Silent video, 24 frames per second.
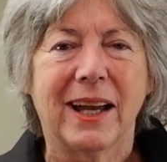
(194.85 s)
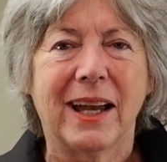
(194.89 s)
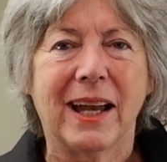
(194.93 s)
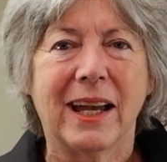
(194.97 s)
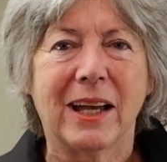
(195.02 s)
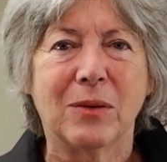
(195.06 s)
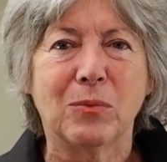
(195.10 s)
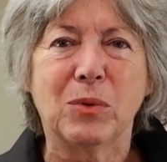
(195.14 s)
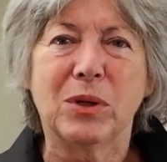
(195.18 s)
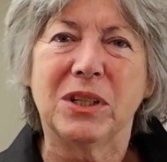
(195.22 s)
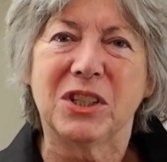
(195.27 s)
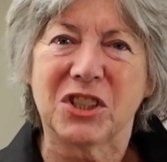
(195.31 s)

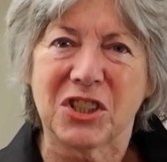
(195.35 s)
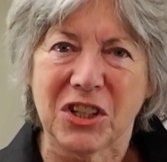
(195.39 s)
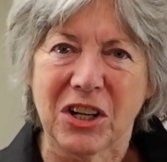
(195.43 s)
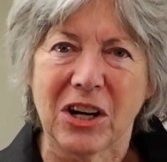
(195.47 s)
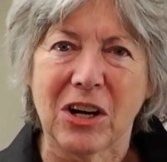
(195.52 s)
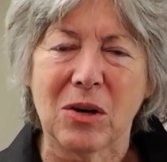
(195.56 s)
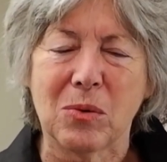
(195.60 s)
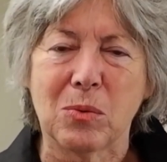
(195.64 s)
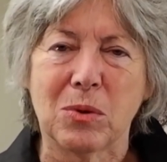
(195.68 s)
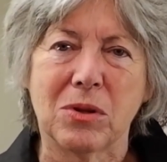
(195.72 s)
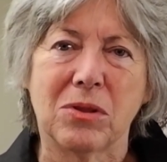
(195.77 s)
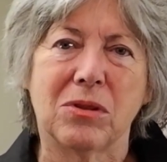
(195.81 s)
and we'd
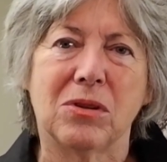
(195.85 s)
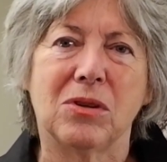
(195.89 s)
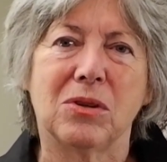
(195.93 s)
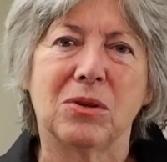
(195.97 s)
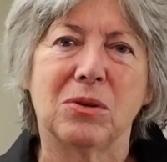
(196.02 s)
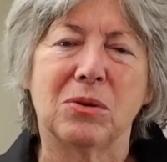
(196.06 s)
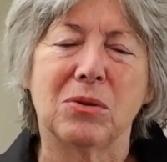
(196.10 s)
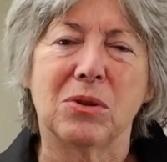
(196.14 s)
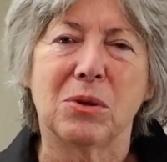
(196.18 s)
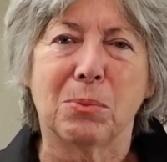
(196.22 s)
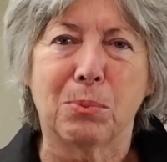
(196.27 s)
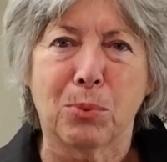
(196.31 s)
share with
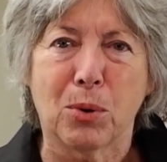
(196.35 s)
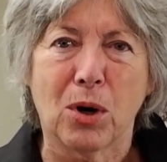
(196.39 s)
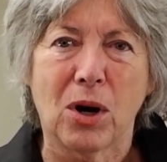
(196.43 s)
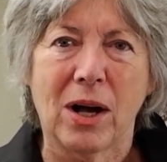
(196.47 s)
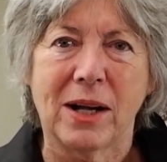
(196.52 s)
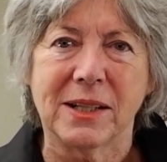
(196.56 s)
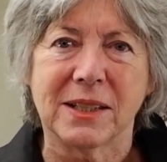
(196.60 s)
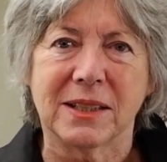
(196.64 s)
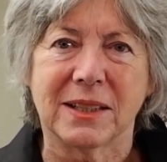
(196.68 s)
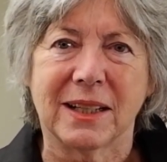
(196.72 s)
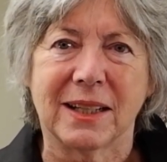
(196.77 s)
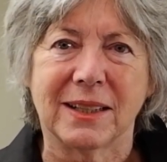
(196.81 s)
you the
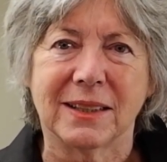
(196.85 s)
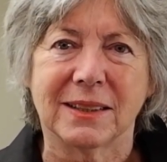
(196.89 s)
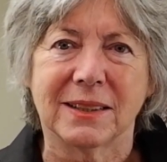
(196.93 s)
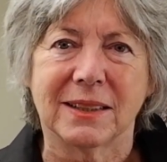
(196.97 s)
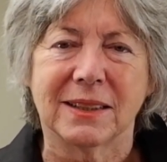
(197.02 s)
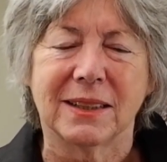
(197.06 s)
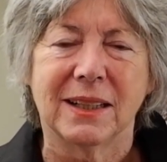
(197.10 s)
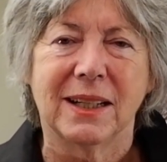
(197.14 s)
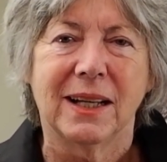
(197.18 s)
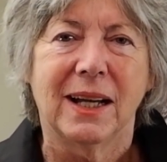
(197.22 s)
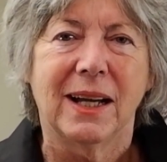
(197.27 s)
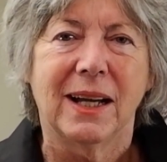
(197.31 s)
process,